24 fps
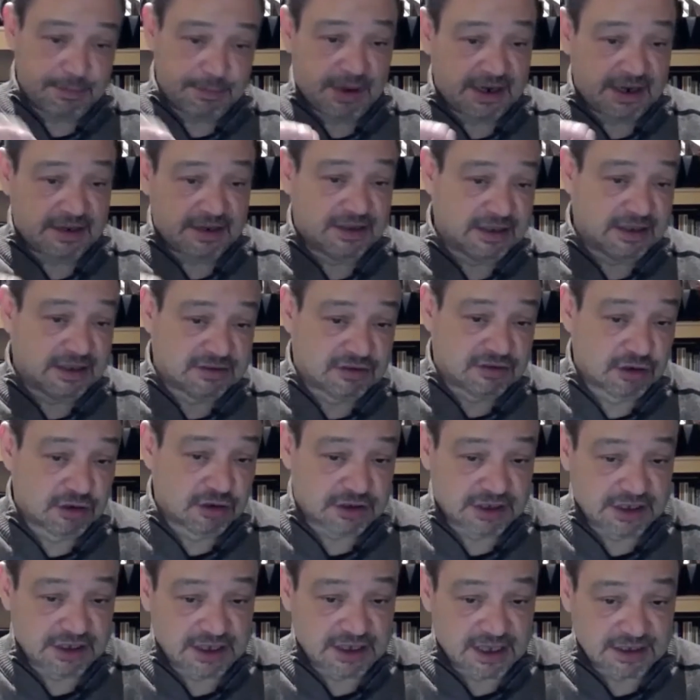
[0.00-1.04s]
that's
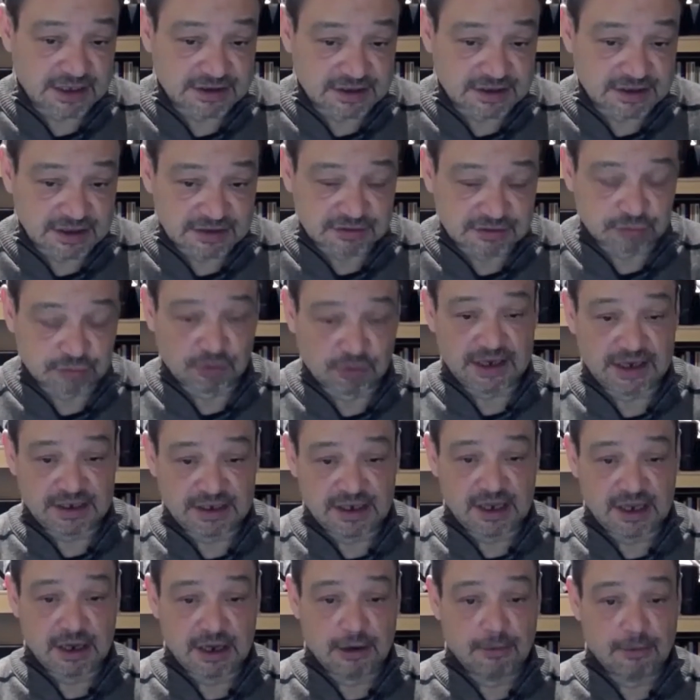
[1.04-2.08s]
looking at this right
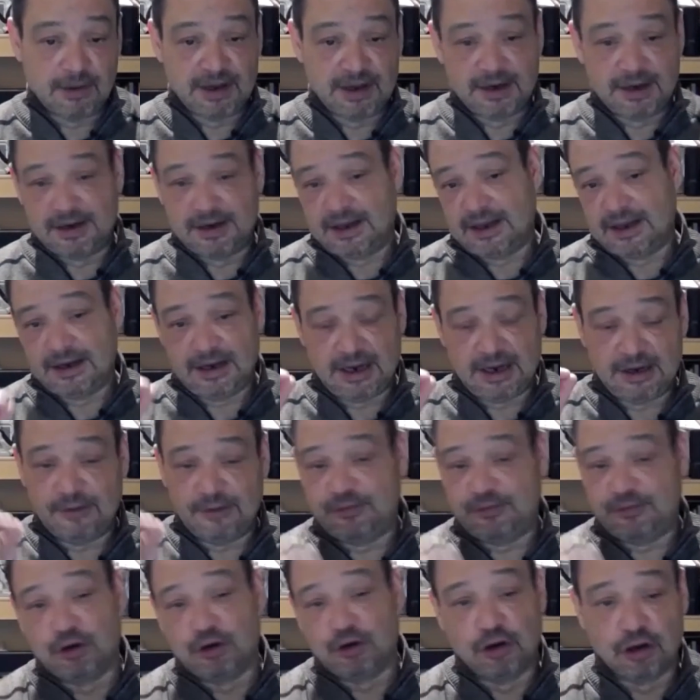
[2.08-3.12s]
now, and
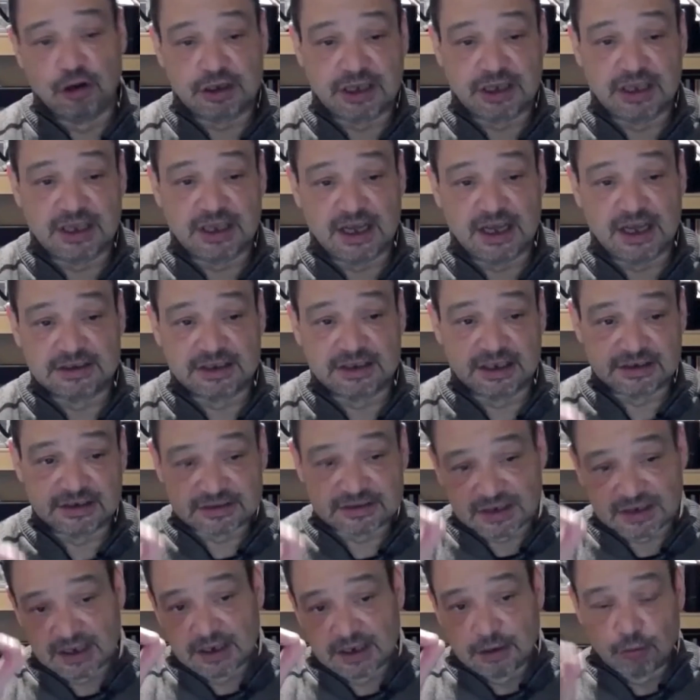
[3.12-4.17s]
if you're looking at
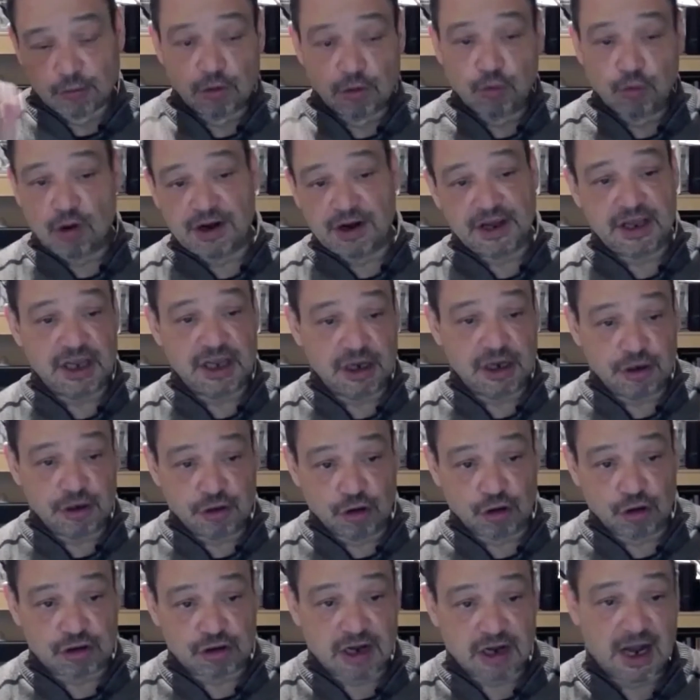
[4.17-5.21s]
this, we want to hear
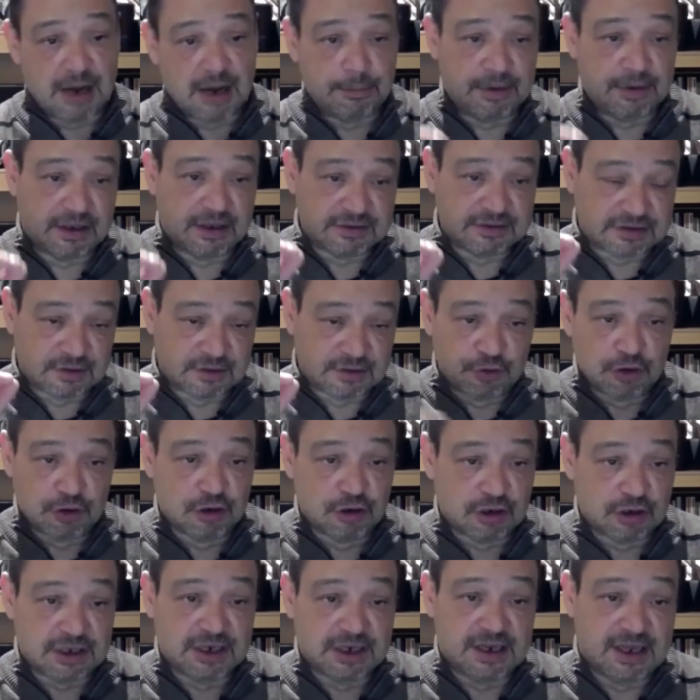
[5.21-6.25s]
your comments. If you're
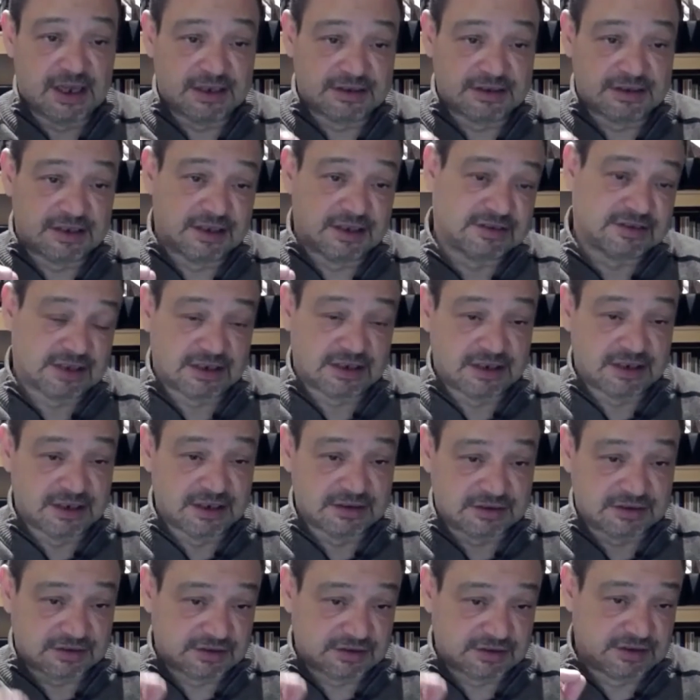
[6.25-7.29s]
looking at this and
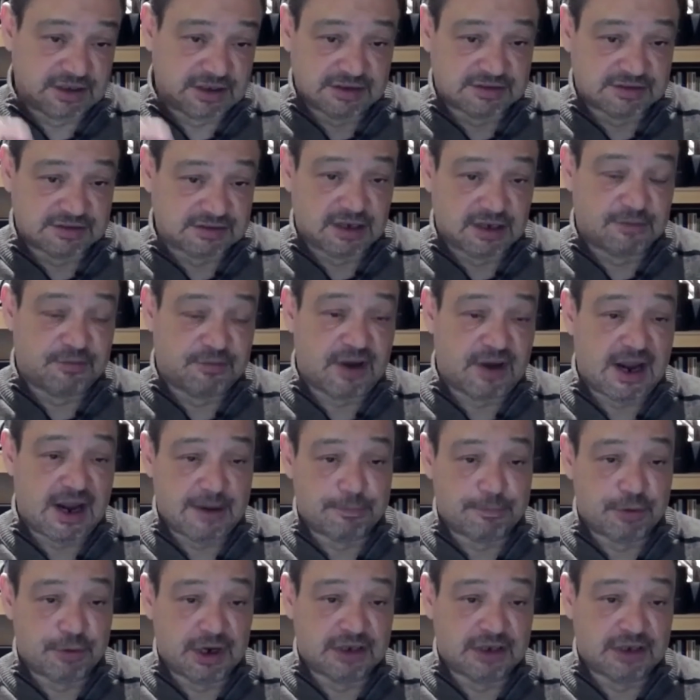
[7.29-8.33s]
this
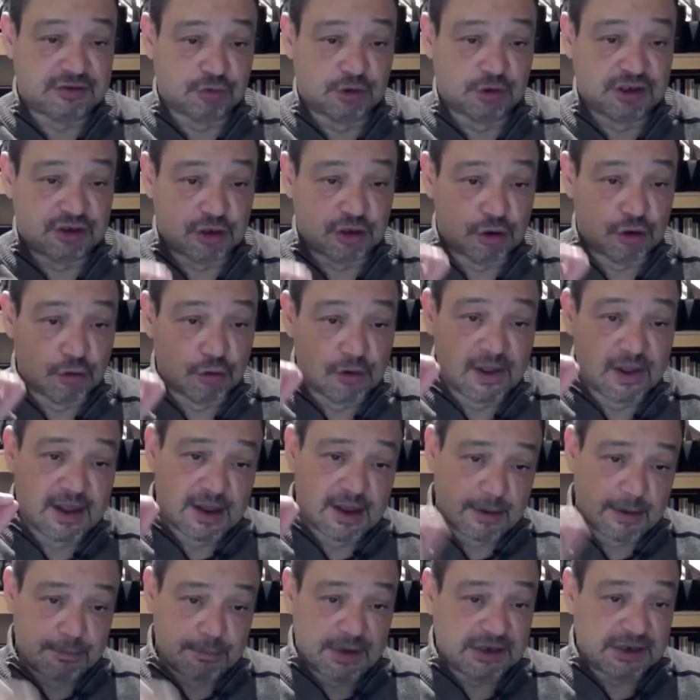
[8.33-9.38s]
vibrates with you,
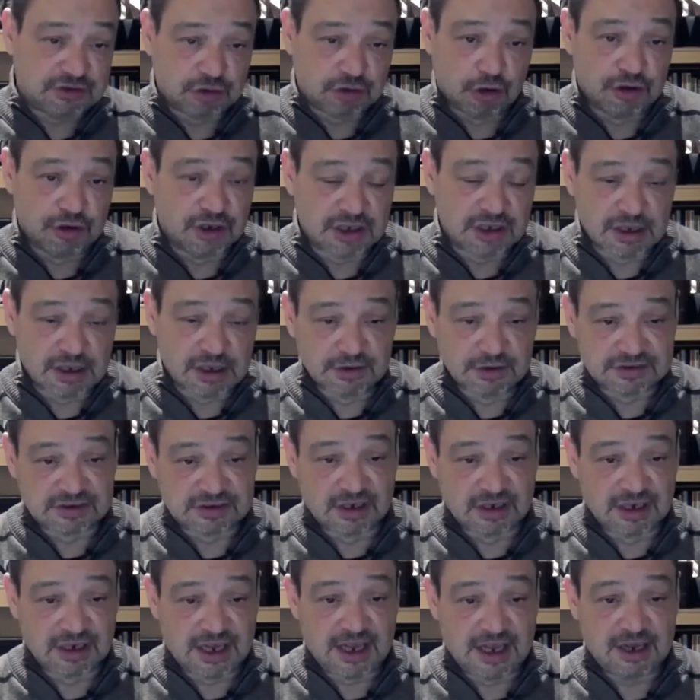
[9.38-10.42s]
make sure you give us
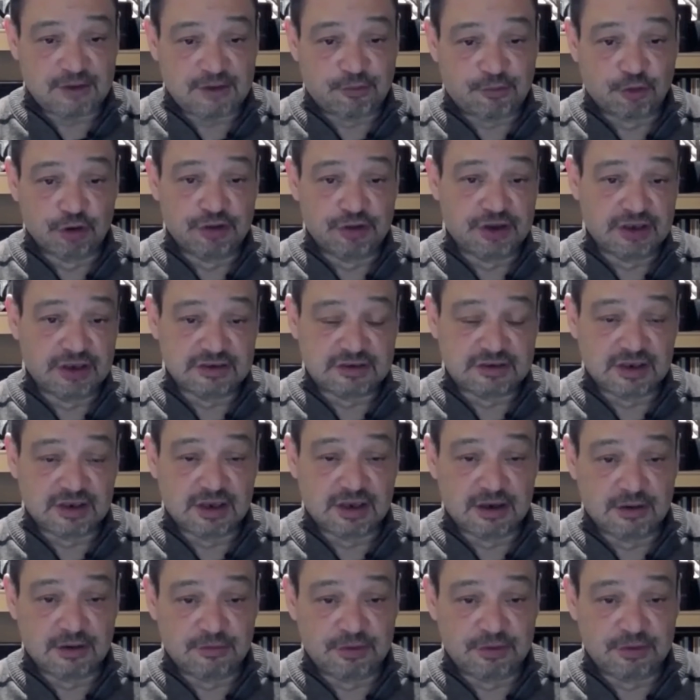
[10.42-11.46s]
a like for this
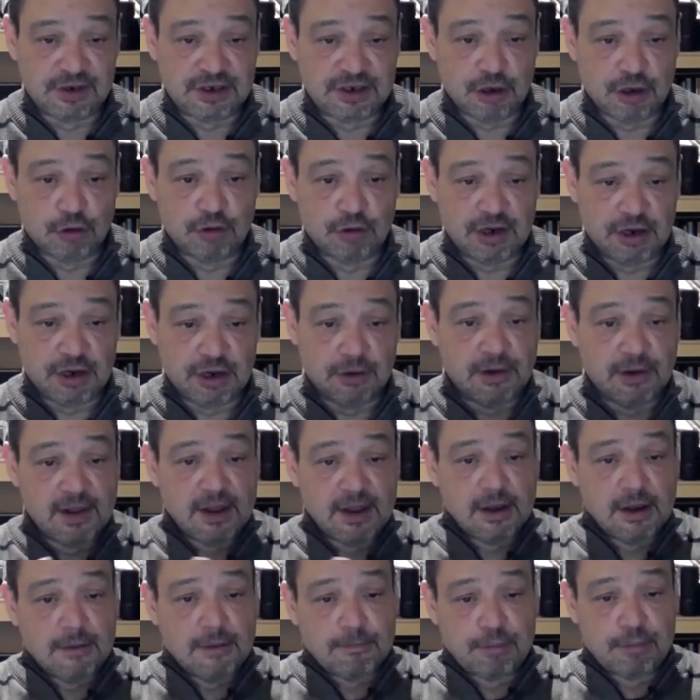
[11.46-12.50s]
video here.
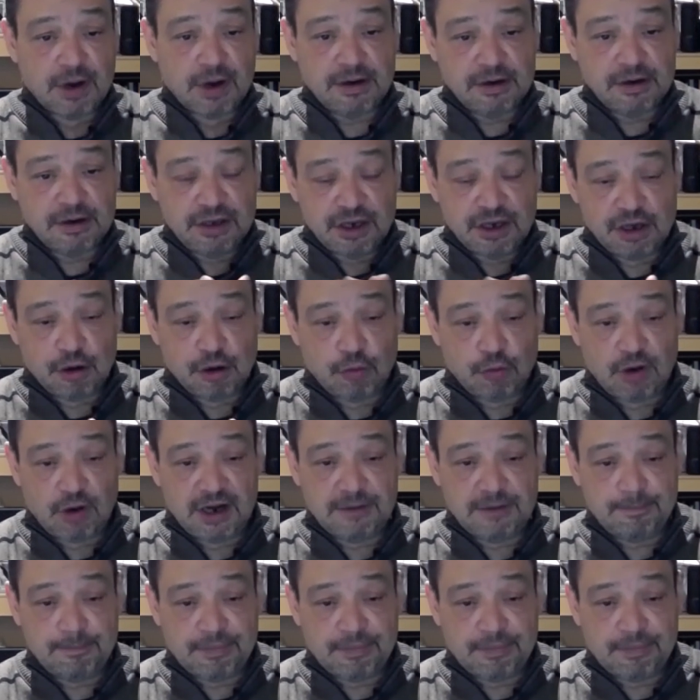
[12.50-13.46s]
But you know what?